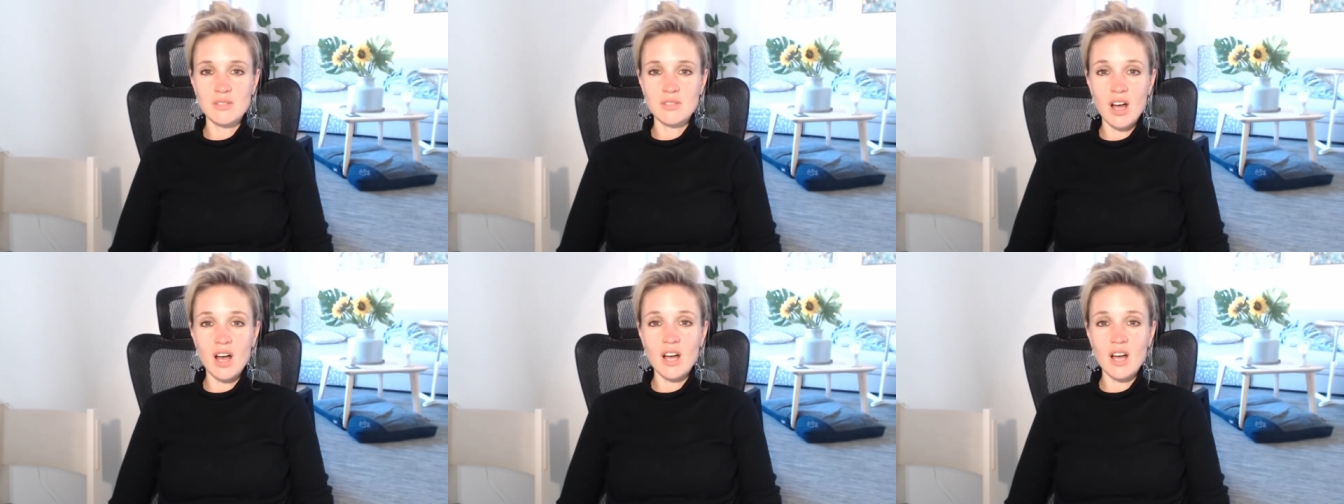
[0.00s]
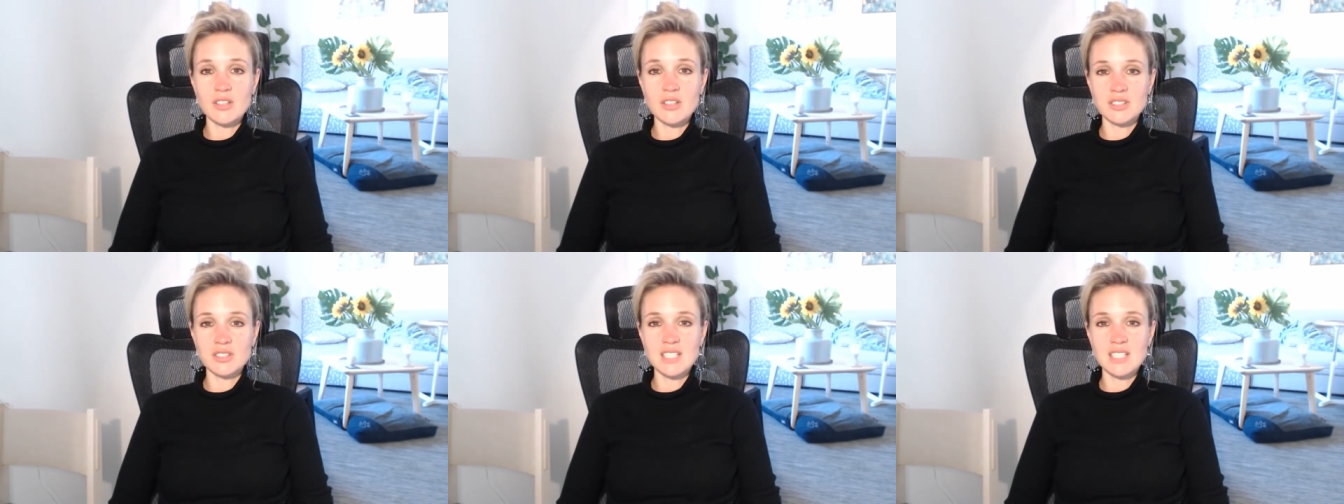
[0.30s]
you've
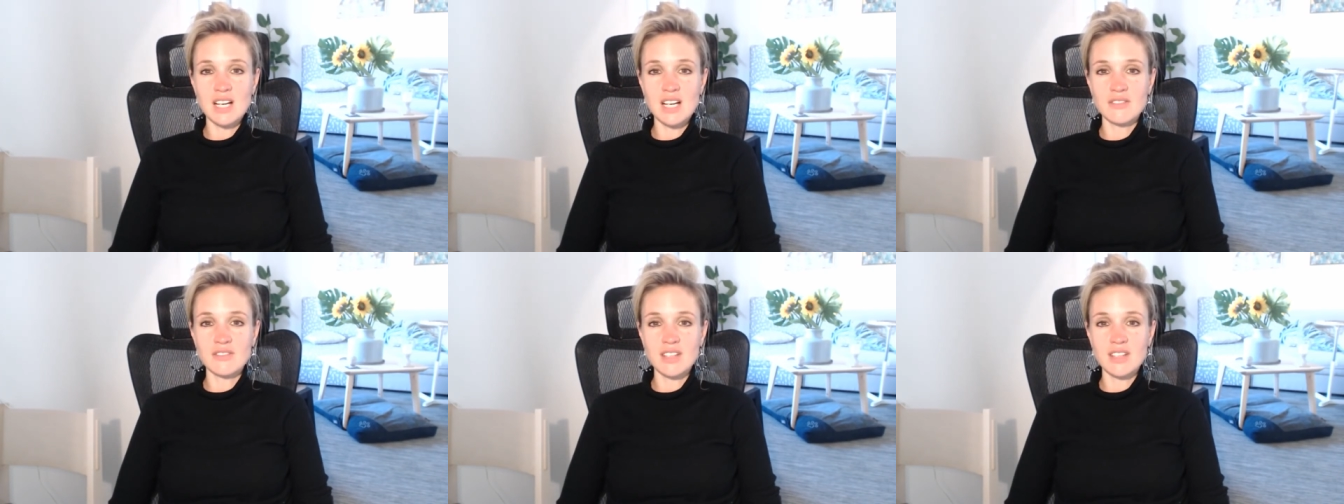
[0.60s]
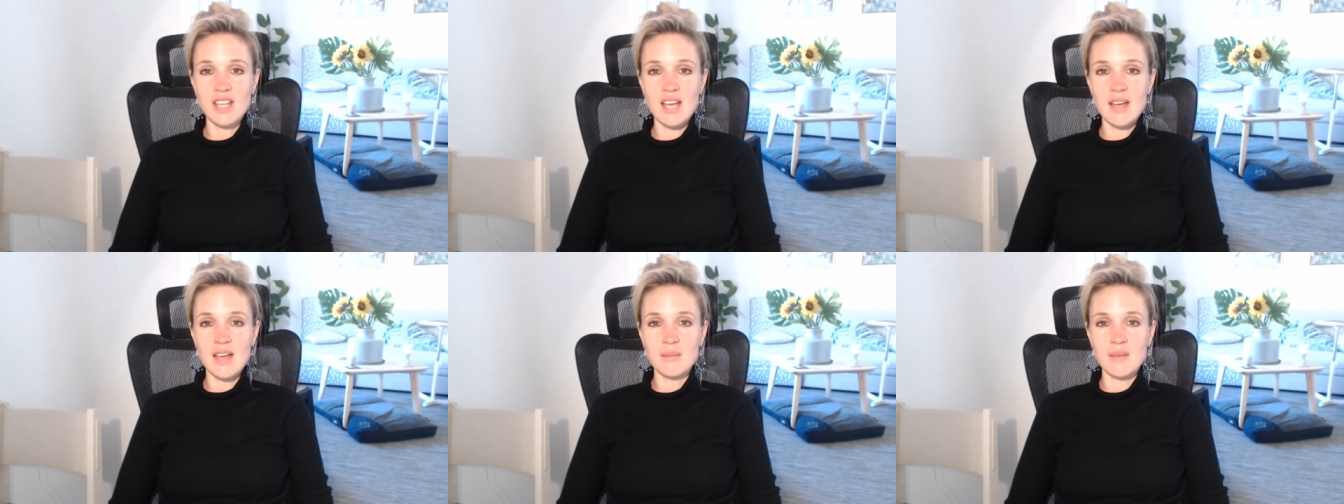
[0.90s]
hurt yourself
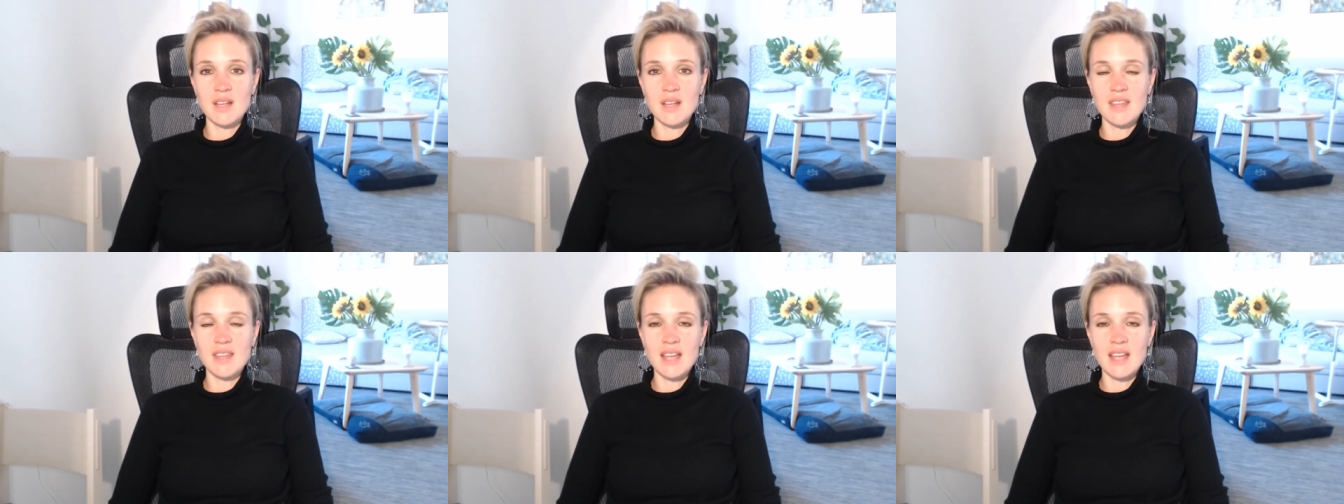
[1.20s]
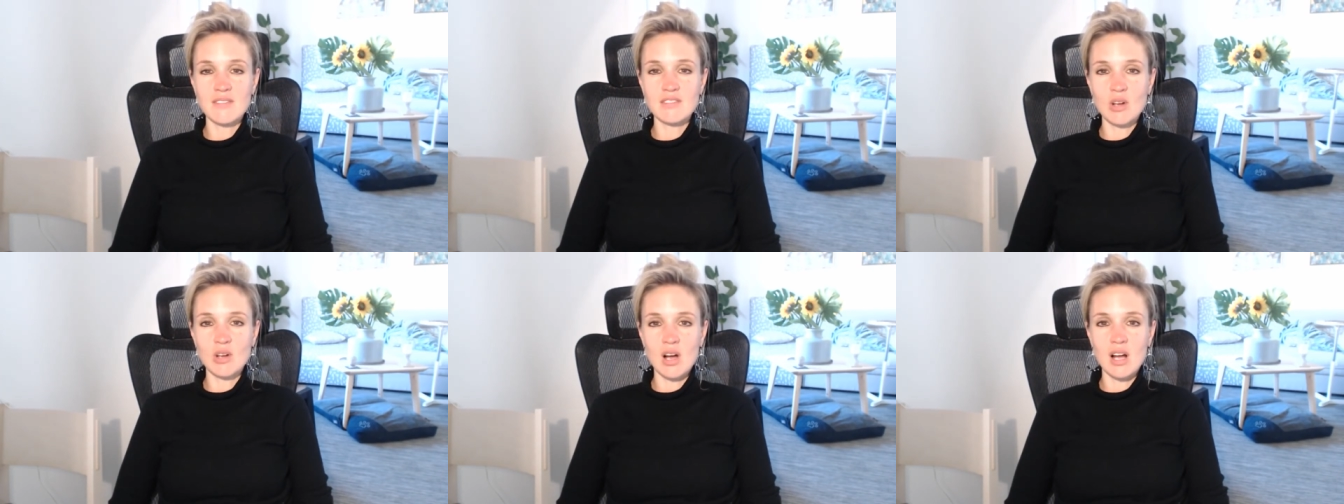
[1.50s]
for them, and
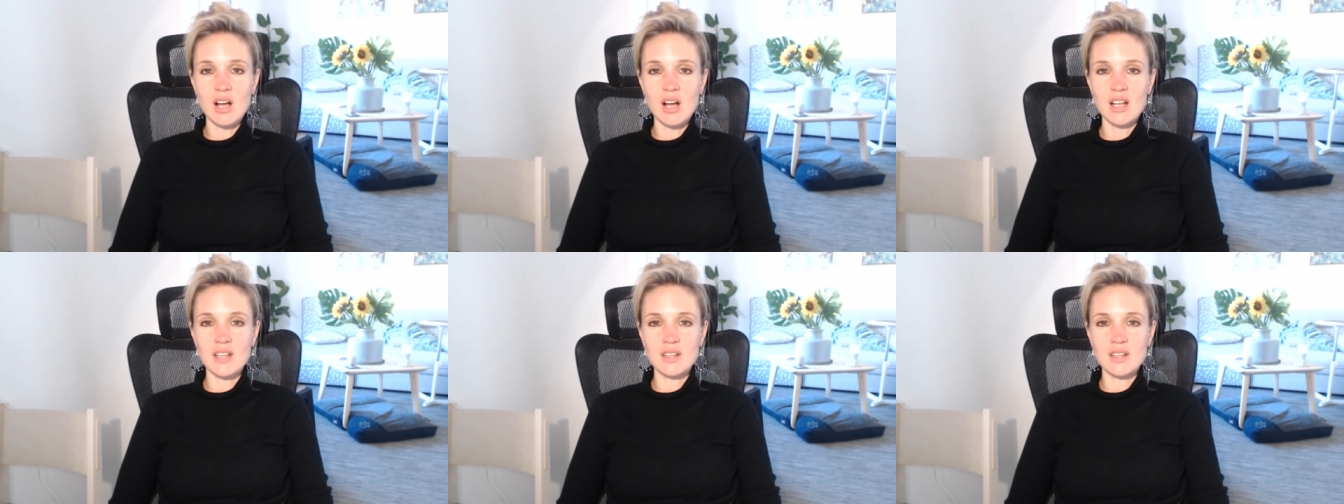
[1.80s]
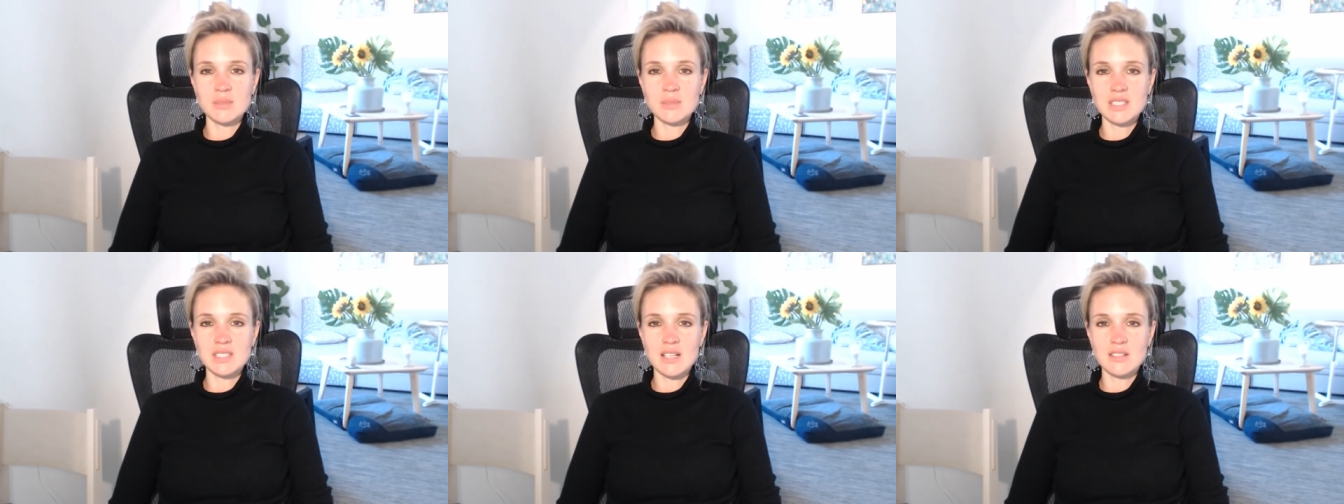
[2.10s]
they've not
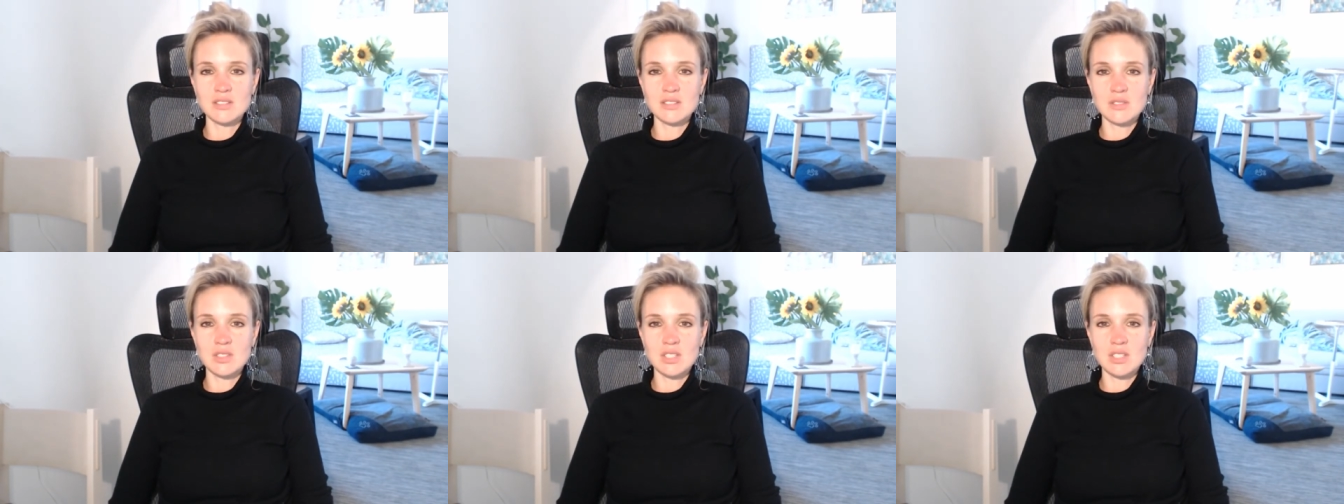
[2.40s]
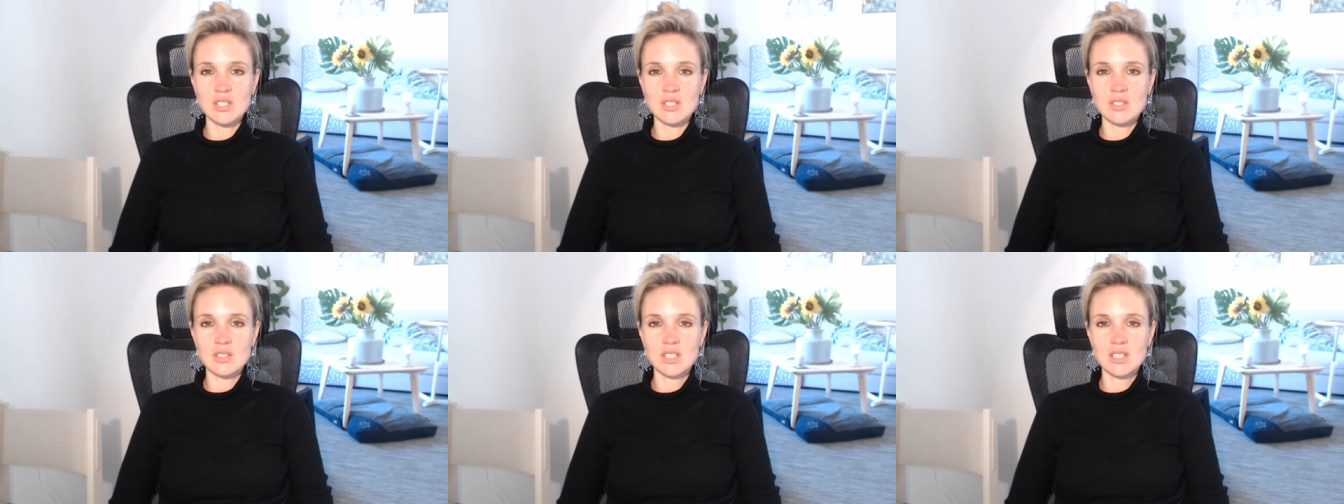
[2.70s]
hurt themselves for
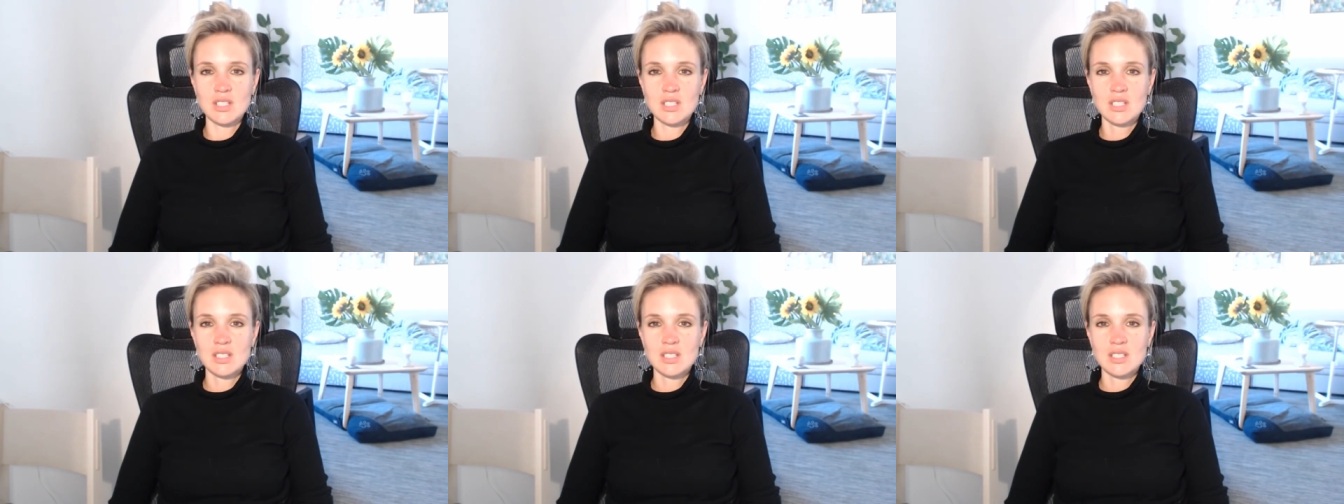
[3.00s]
you.